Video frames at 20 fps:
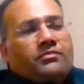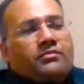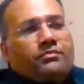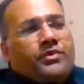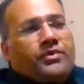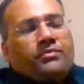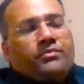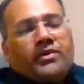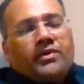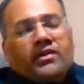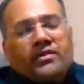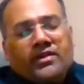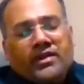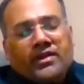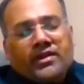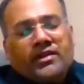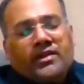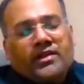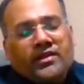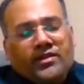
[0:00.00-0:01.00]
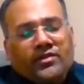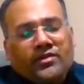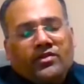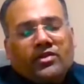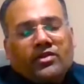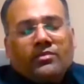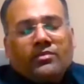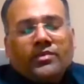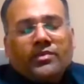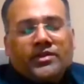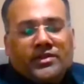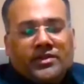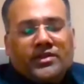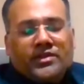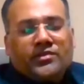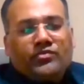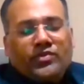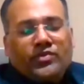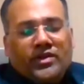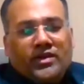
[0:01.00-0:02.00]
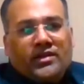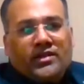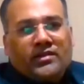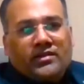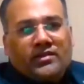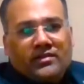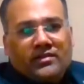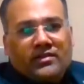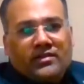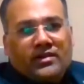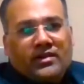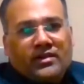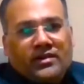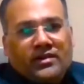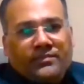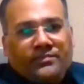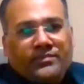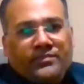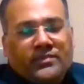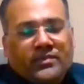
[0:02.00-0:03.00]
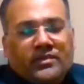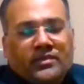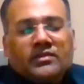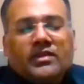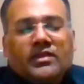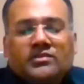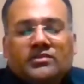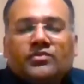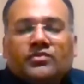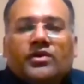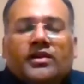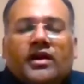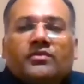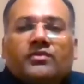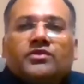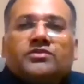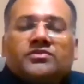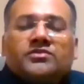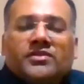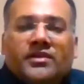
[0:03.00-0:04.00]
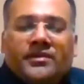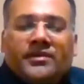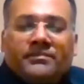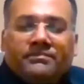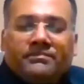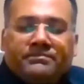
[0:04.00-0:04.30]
People really, accommodated well. Uh, that's what I would say.